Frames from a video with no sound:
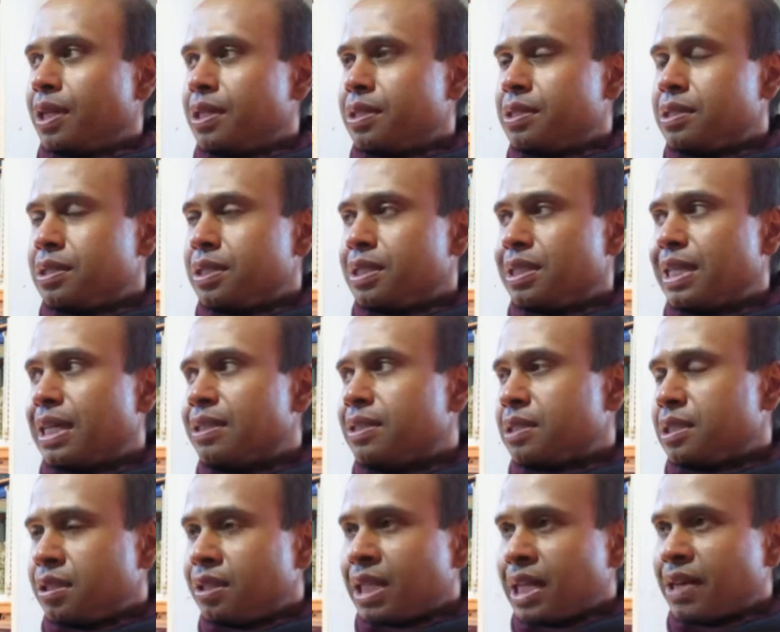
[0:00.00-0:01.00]
things that
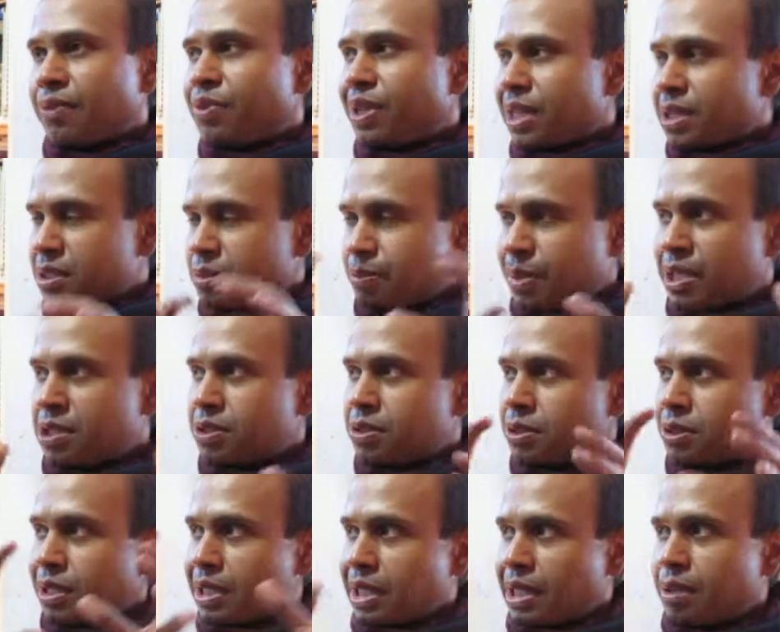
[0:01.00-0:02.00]
still have that
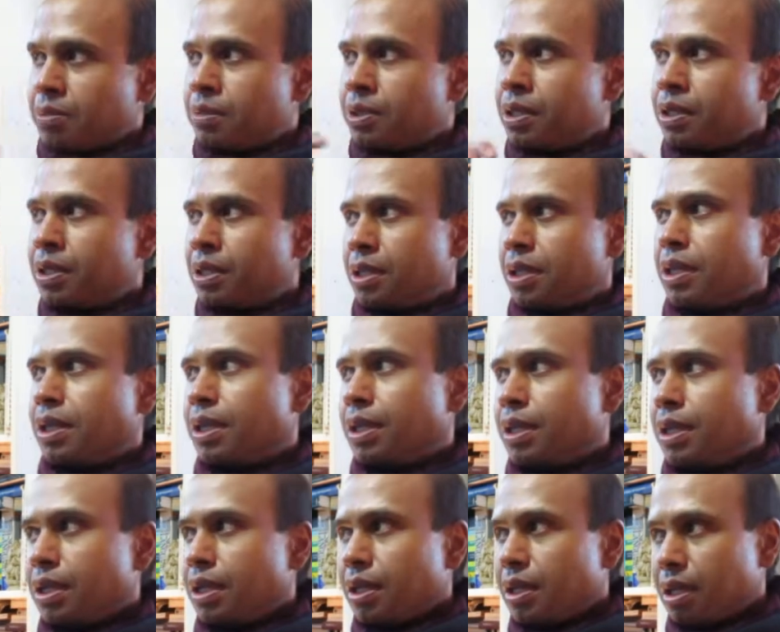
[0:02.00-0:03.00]
special glamour
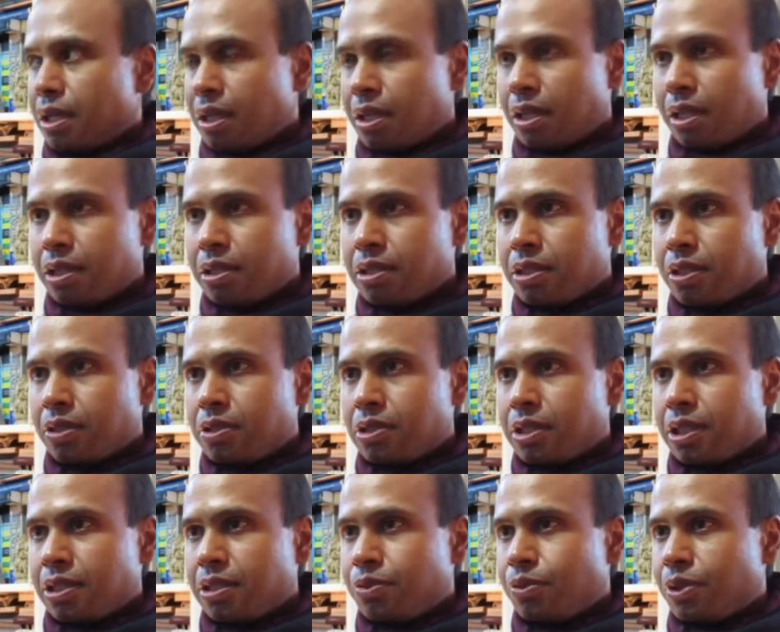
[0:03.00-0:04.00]
uh,
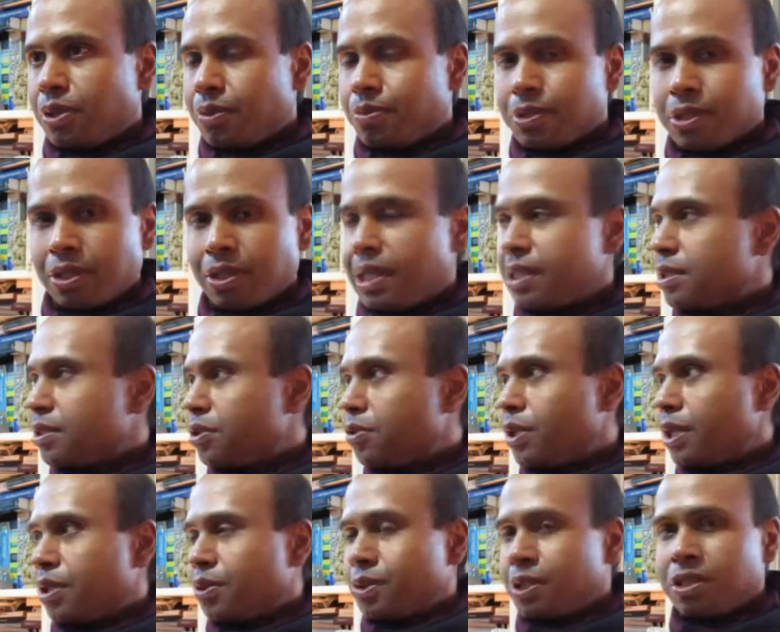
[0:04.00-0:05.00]
associated with them. So that's a
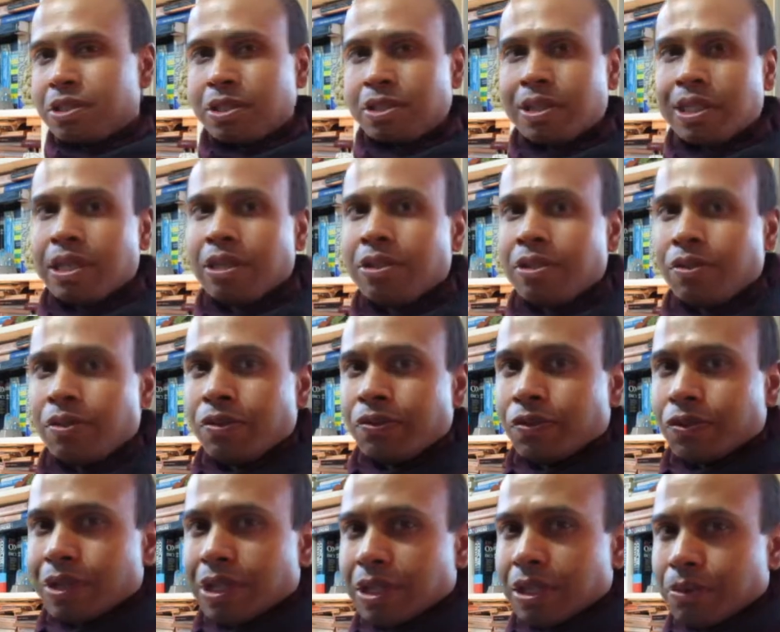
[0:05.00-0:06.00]
great question. Thank you
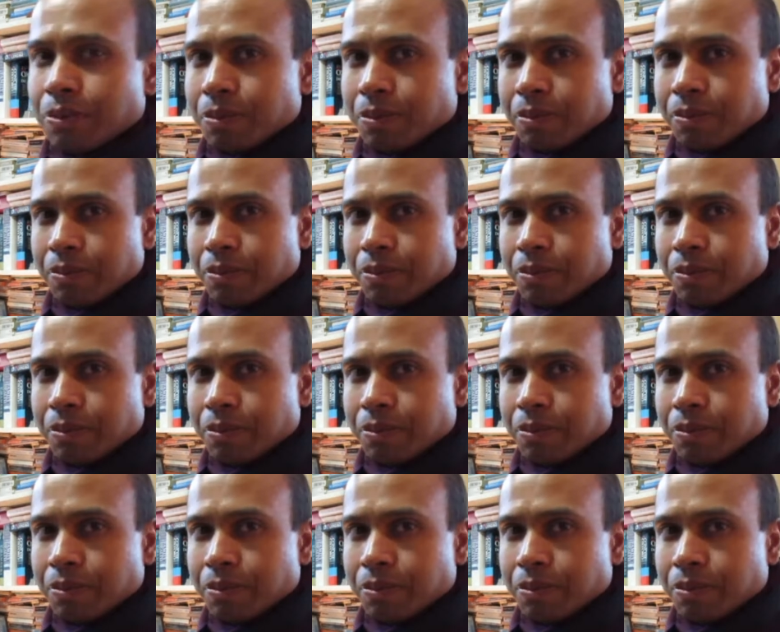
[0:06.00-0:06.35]
for letting